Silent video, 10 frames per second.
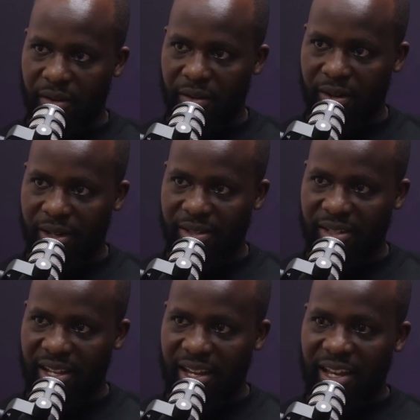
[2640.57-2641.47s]
All right.
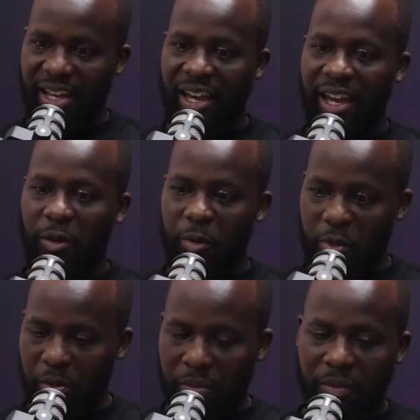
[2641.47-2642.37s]
And
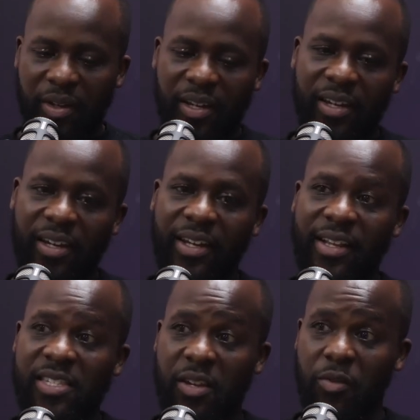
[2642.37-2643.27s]
also,
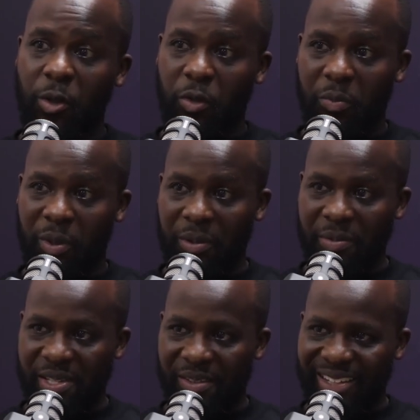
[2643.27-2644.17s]
it'll save you a lot of
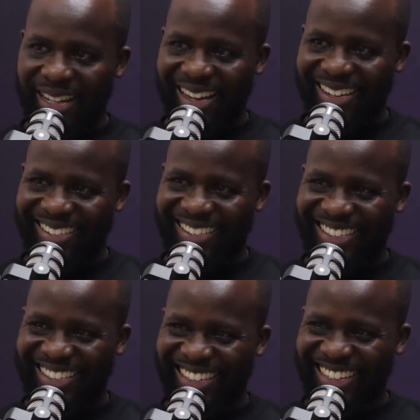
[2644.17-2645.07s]
problems down the line
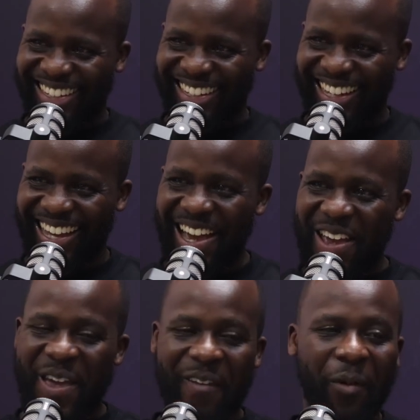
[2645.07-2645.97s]
if
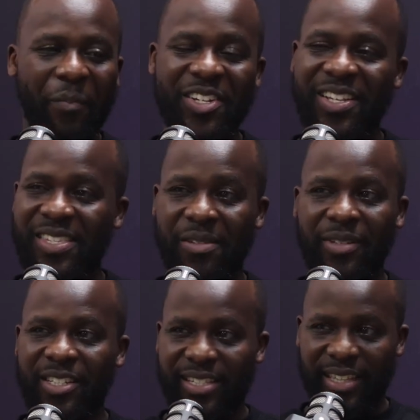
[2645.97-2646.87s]
your patients
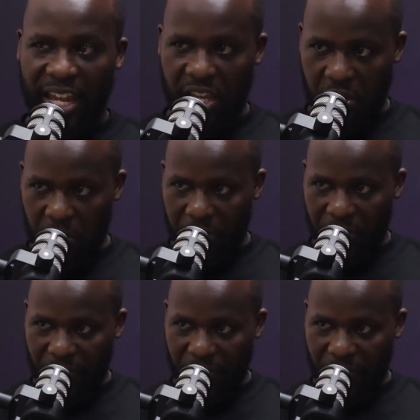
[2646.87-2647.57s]
simply just like you.